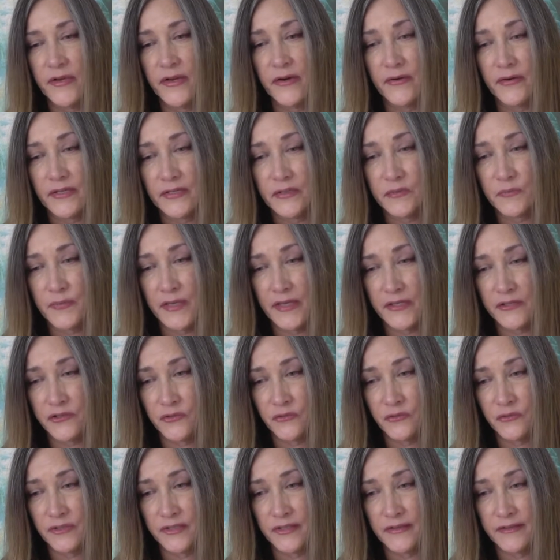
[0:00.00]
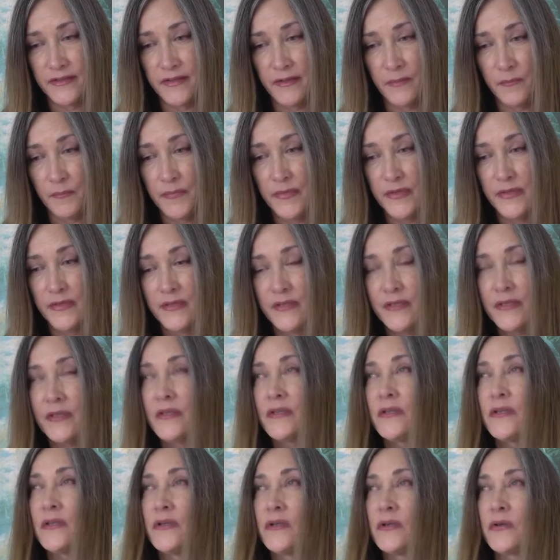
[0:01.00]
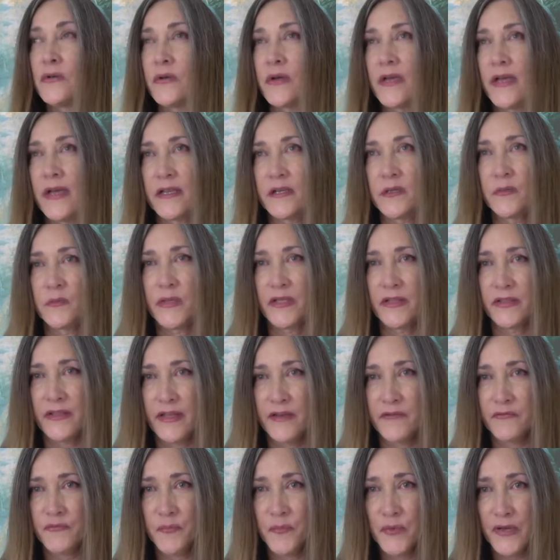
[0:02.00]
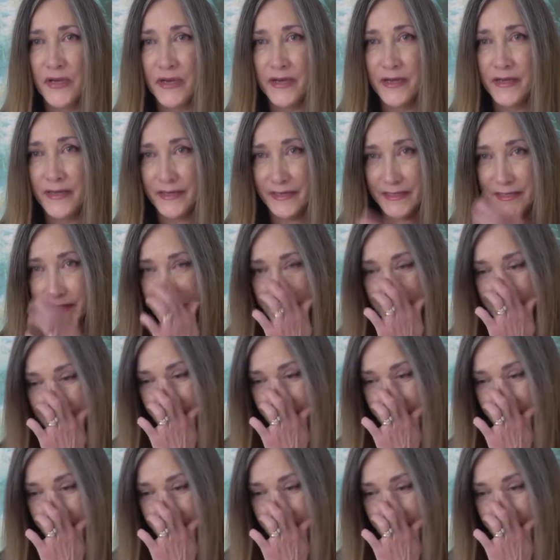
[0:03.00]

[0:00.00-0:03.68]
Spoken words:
very special to them who had to be left behind.